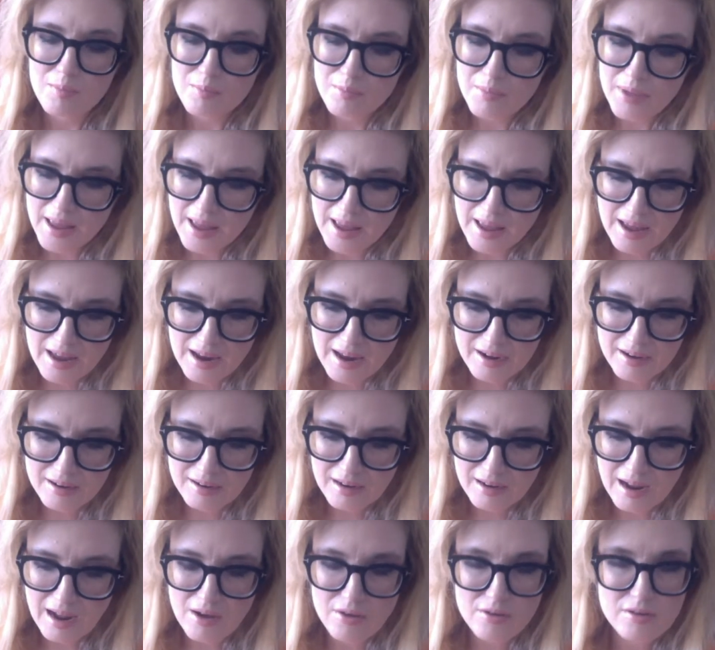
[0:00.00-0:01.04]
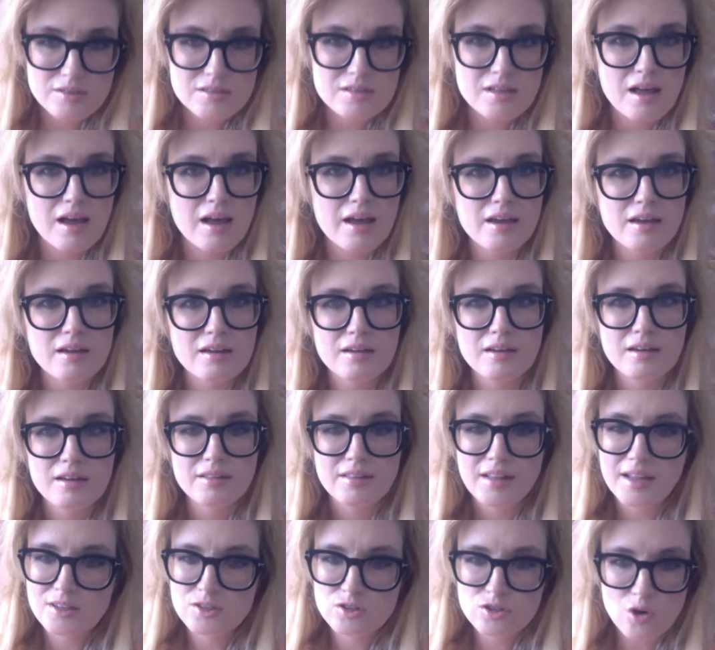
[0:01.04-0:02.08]
Man, I was like,
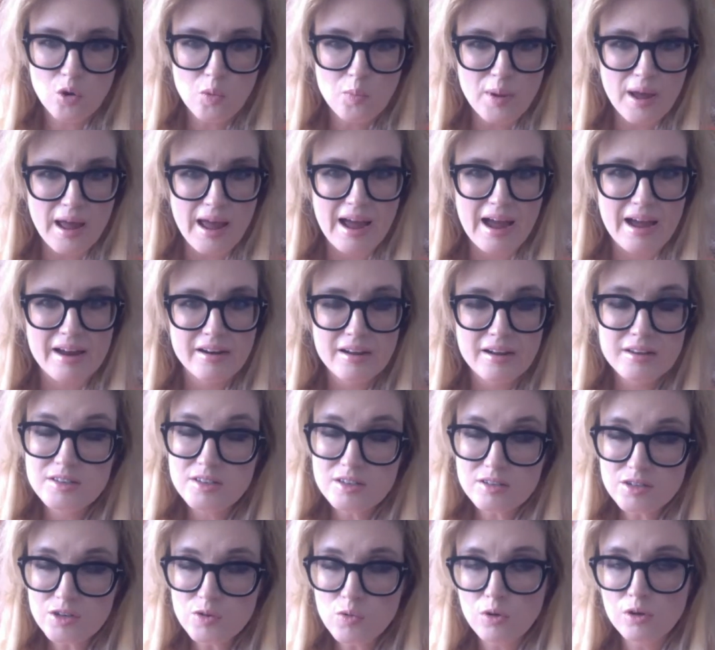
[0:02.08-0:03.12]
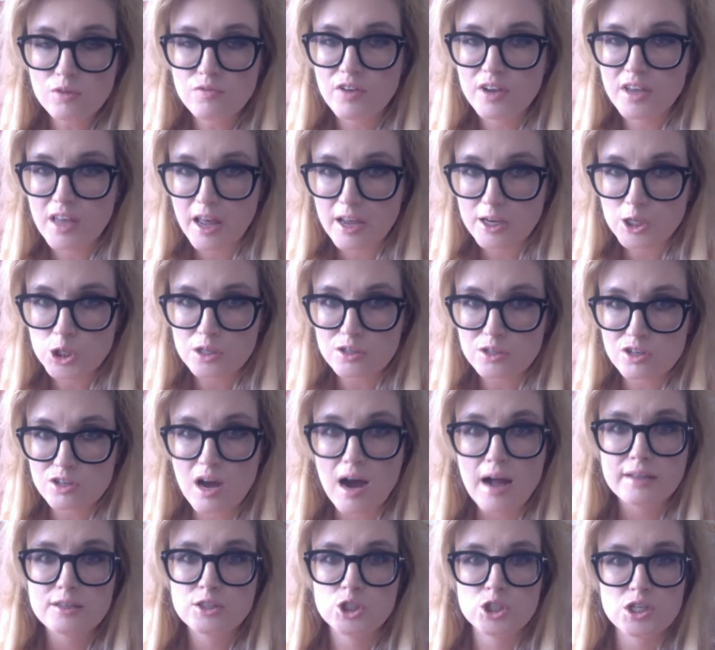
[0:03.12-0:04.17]
that's so bad. A Disney World vacation is
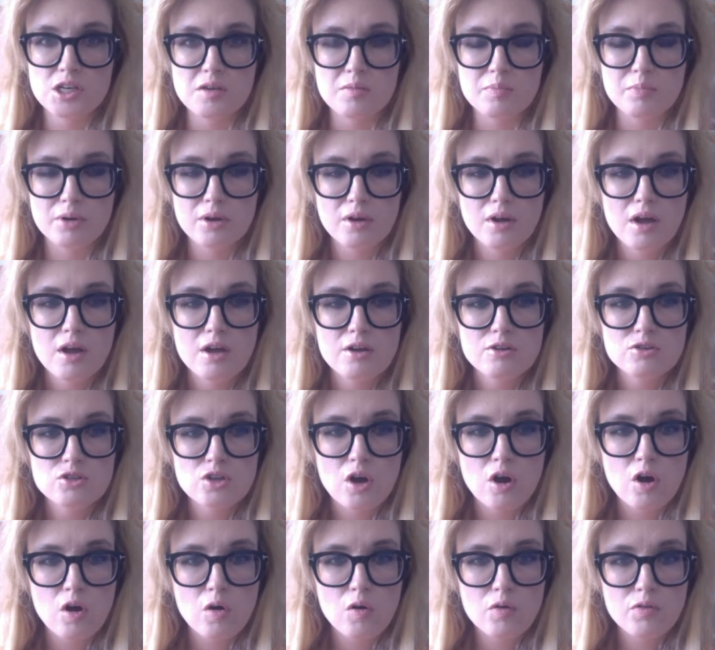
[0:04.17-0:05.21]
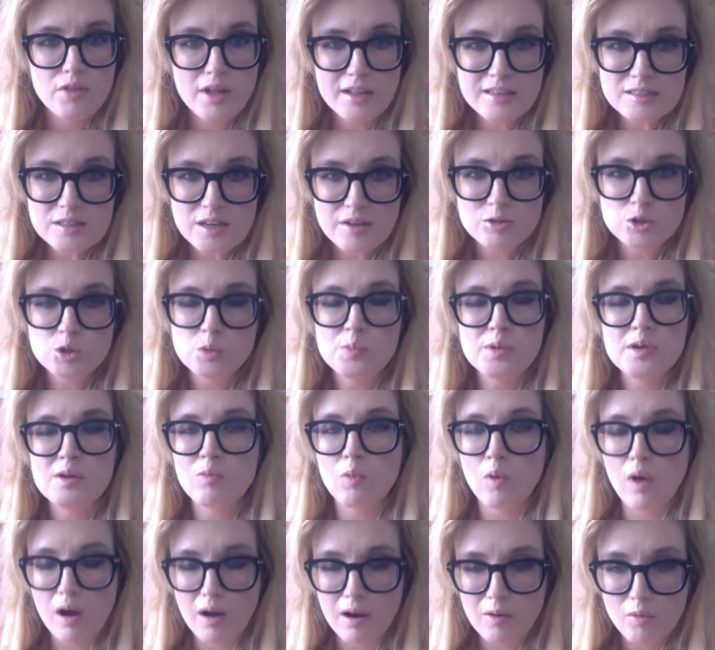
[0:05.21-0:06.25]
not cheap. So that stuff should be
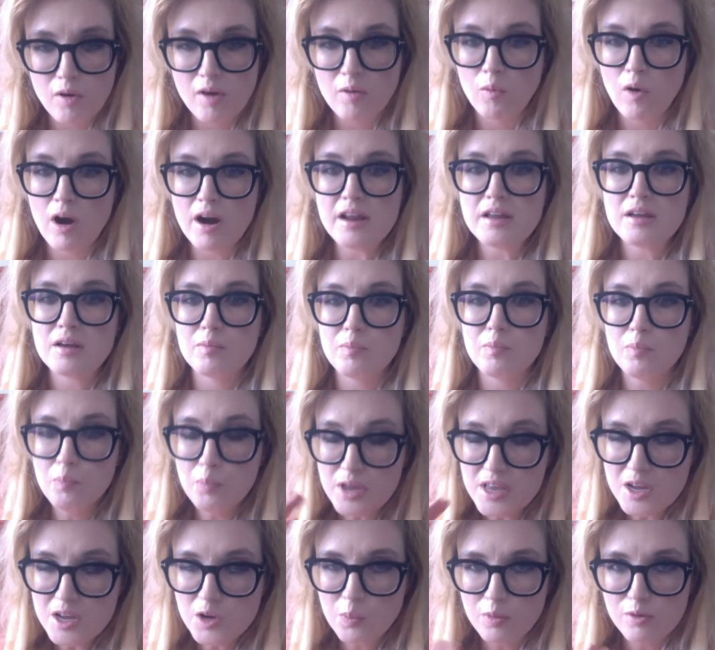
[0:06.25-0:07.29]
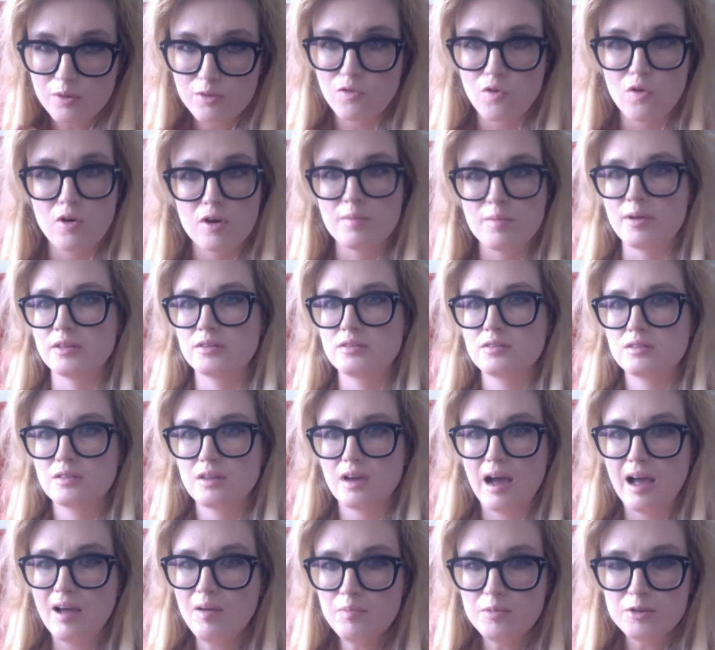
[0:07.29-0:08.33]
uh, running at peak performance.
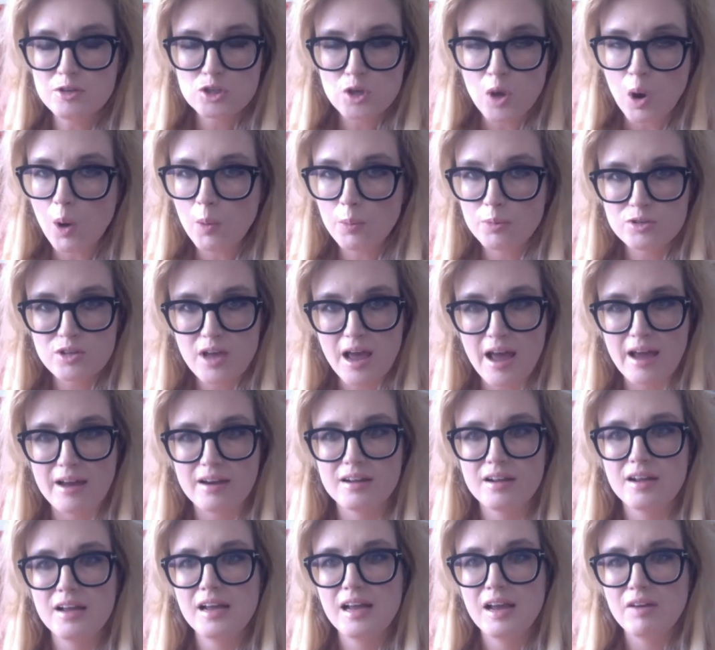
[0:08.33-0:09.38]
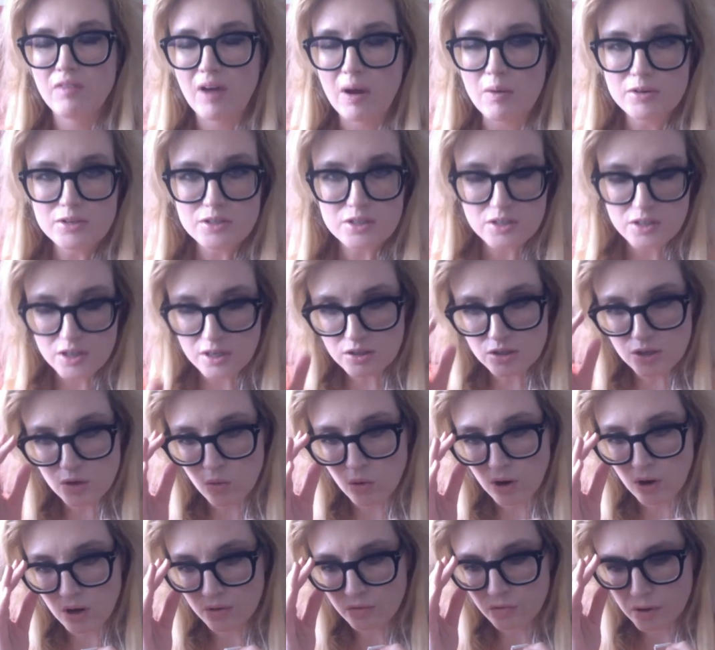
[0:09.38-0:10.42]
I'd be so upset if I went to Disney
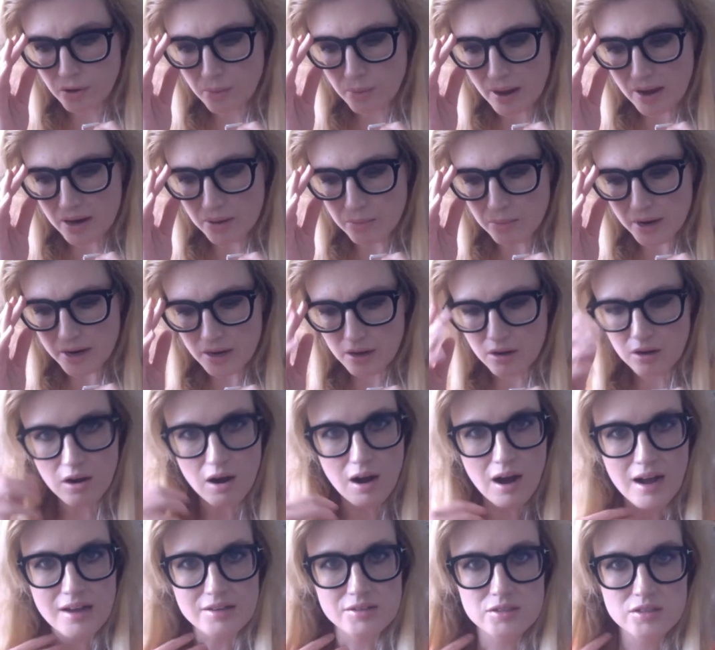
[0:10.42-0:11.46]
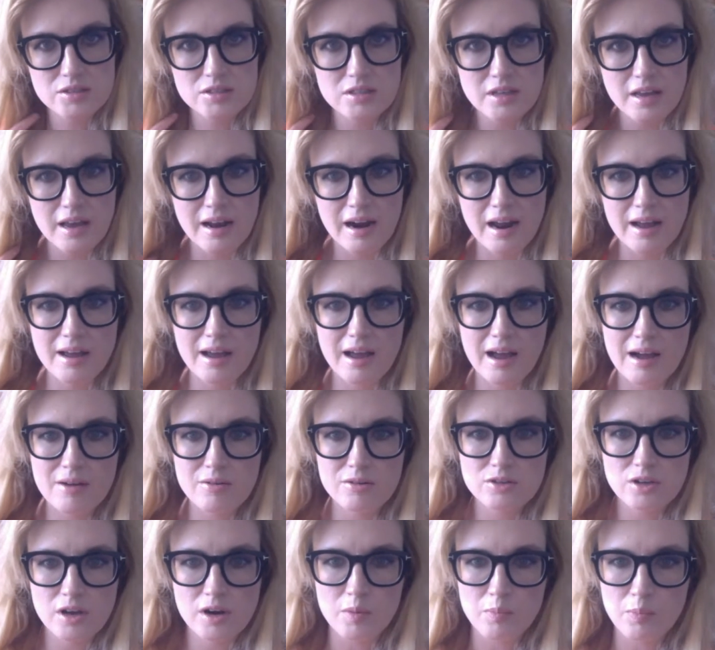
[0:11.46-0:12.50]
World for the amount of money it costs and I, I
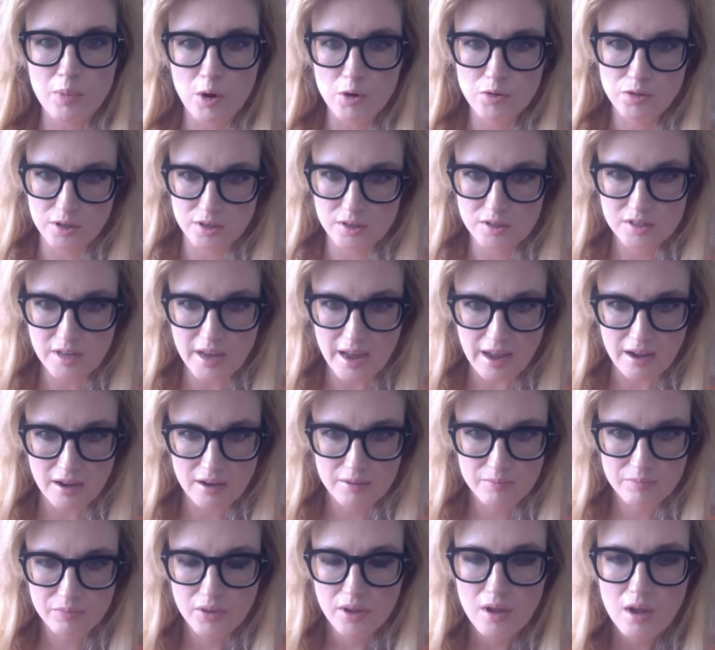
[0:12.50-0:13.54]
was on a boat that sank.